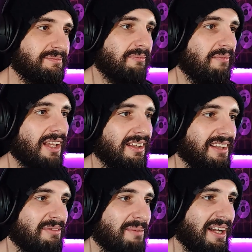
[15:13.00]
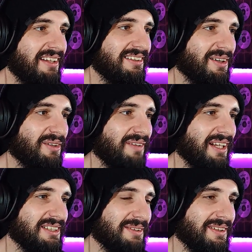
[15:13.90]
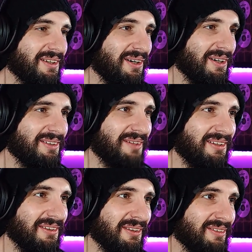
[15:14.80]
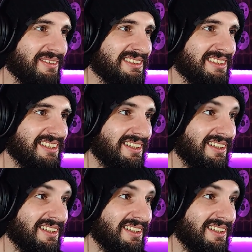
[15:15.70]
Never mind girlfriends when you got raccoons.